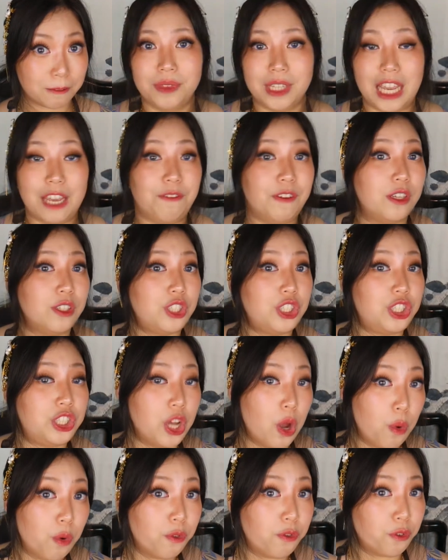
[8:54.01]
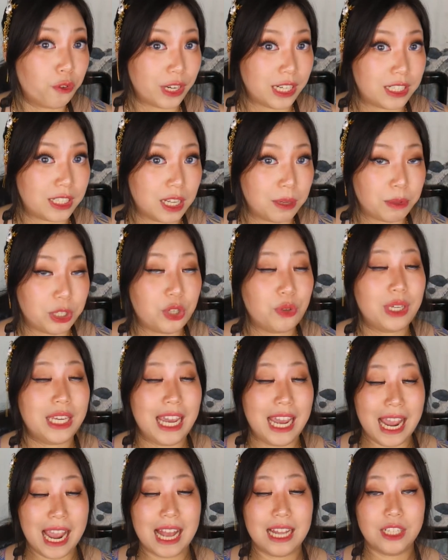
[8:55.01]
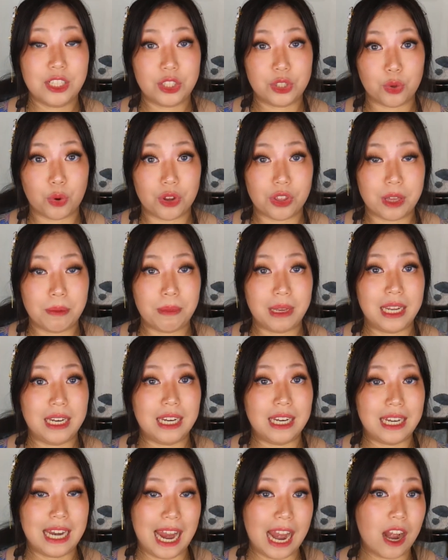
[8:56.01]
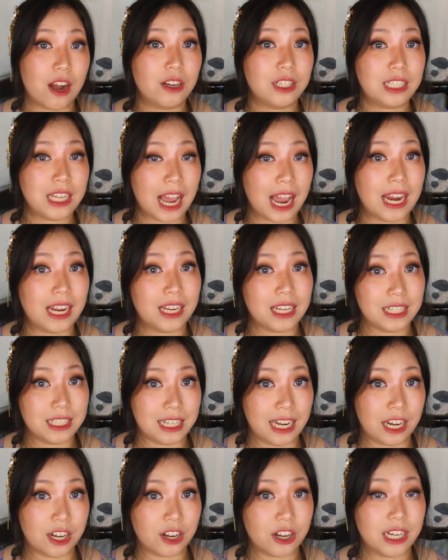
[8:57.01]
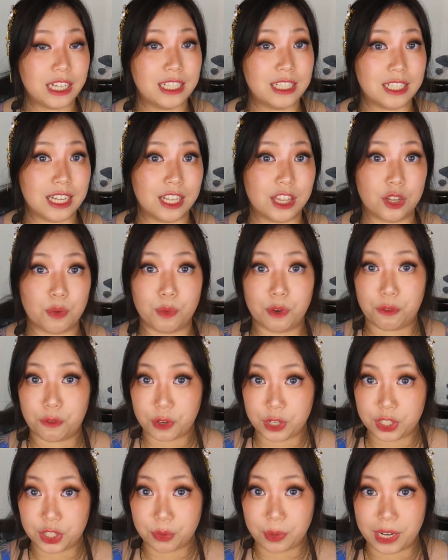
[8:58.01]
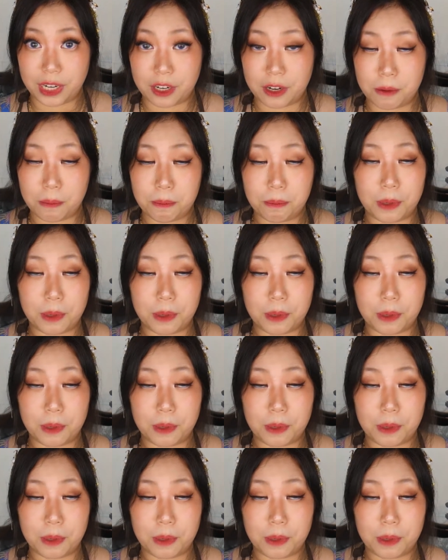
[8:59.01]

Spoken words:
If you don't freeze them, you can store them in an airtight container inside the refrigerator.